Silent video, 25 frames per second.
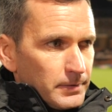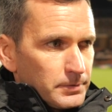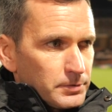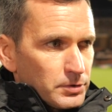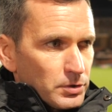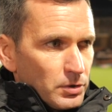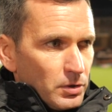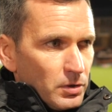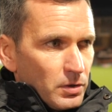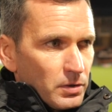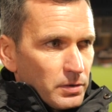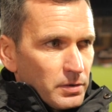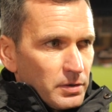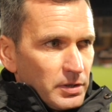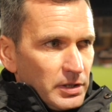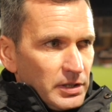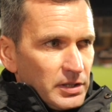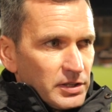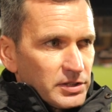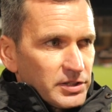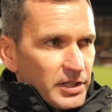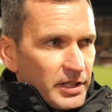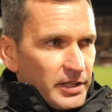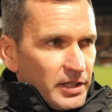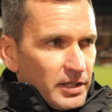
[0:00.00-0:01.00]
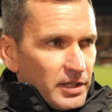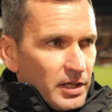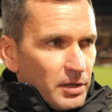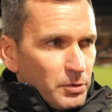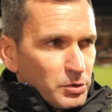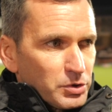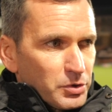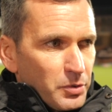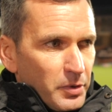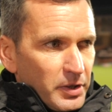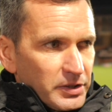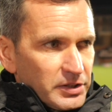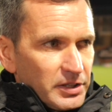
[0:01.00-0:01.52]
So he decided I
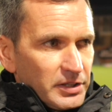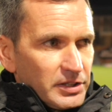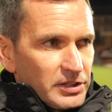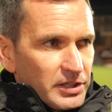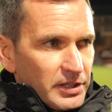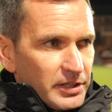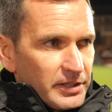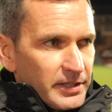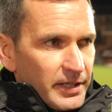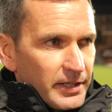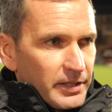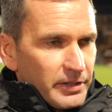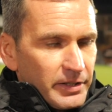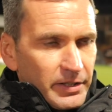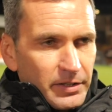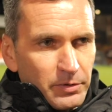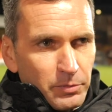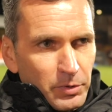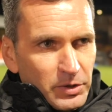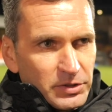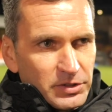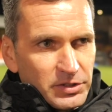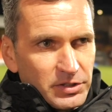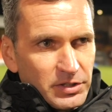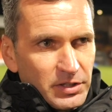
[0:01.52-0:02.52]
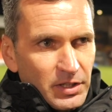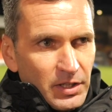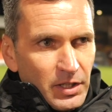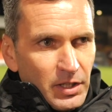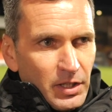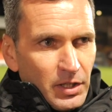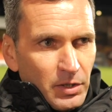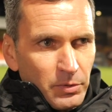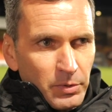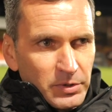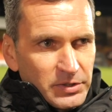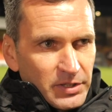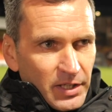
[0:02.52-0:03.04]
was questioning his integrity, which
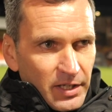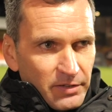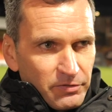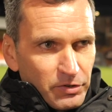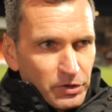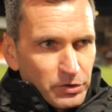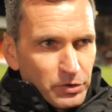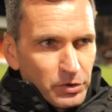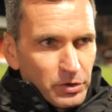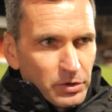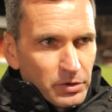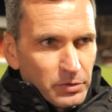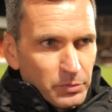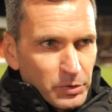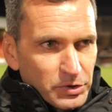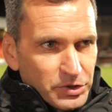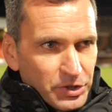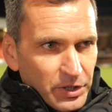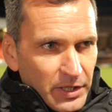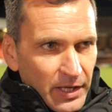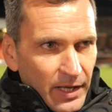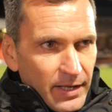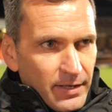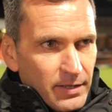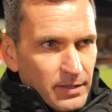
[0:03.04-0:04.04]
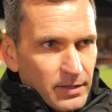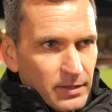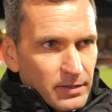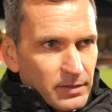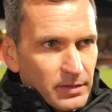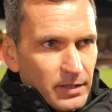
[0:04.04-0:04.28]
I never do, which you can't.